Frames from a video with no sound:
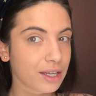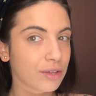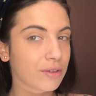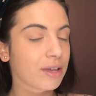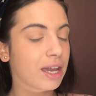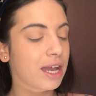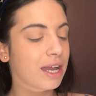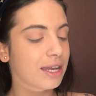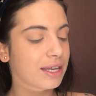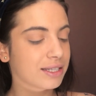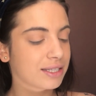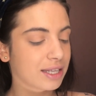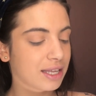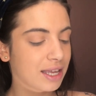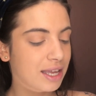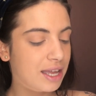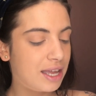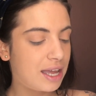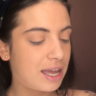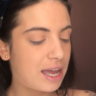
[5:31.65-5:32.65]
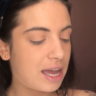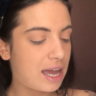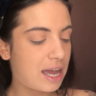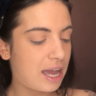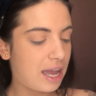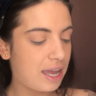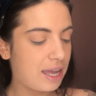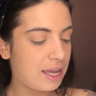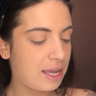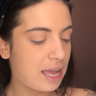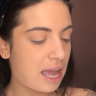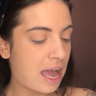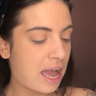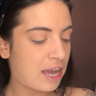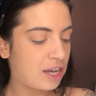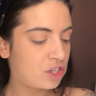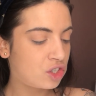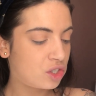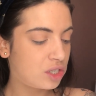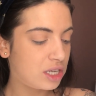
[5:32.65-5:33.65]
You guys, I
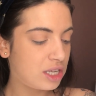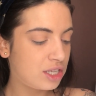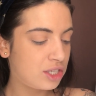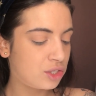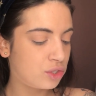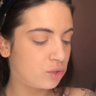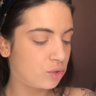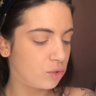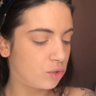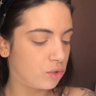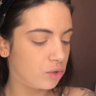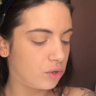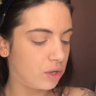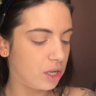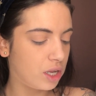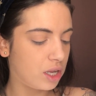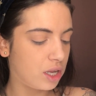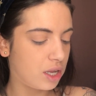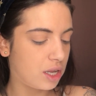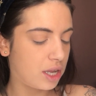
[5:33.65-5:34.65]
actually saw